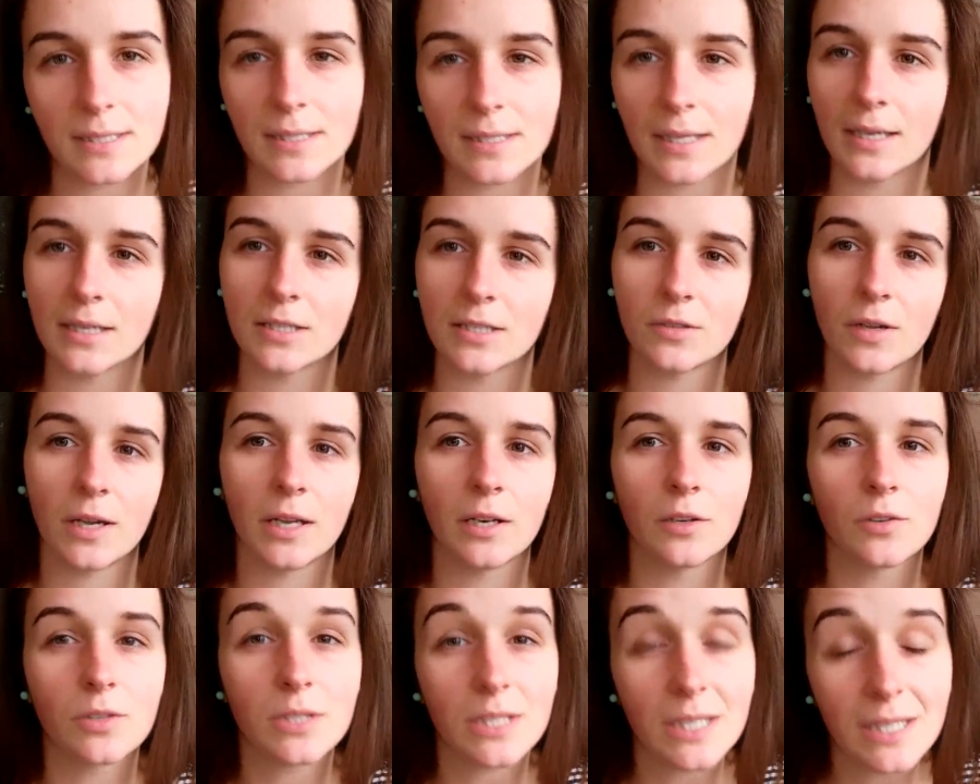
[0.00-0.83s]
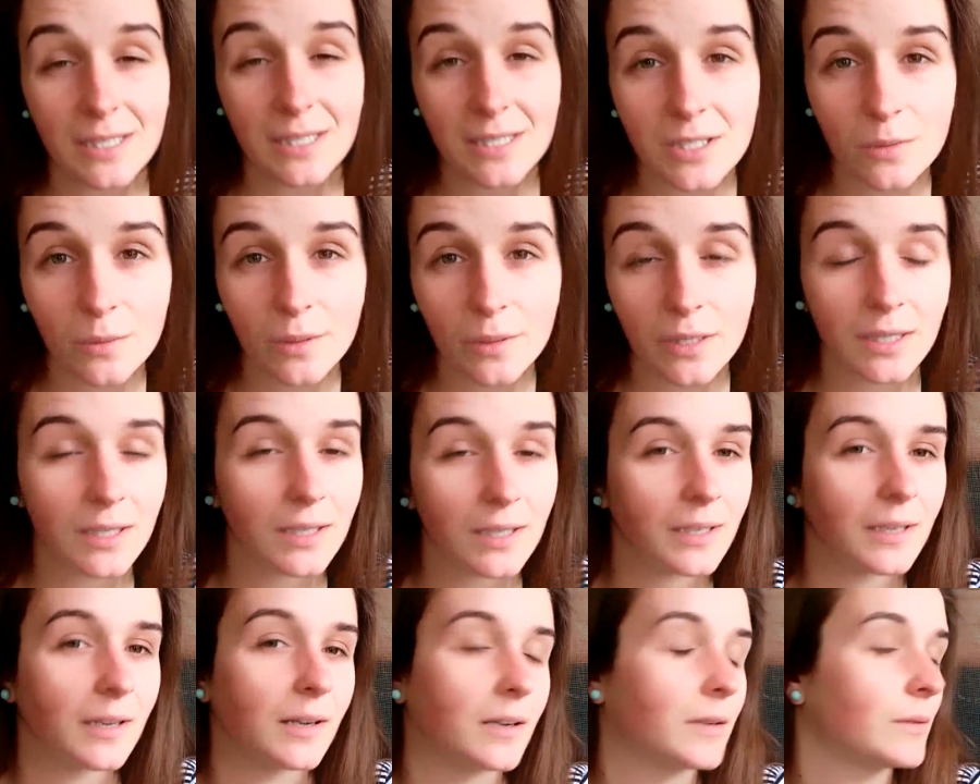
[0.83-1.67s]
So I looked into it, and
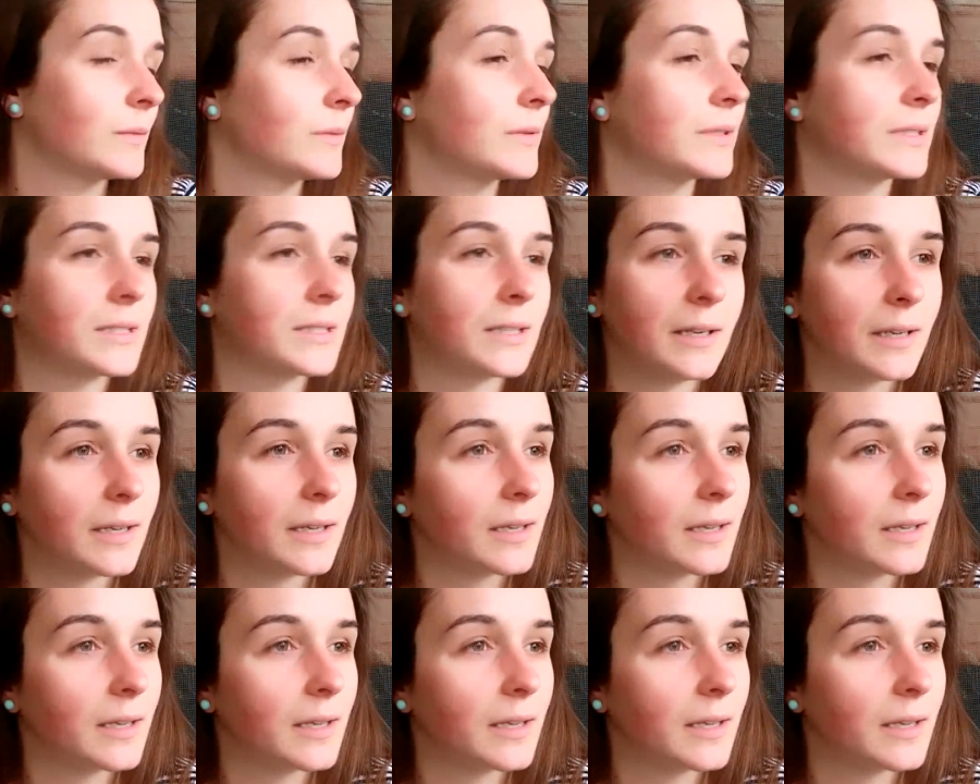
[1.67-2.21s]
I was like,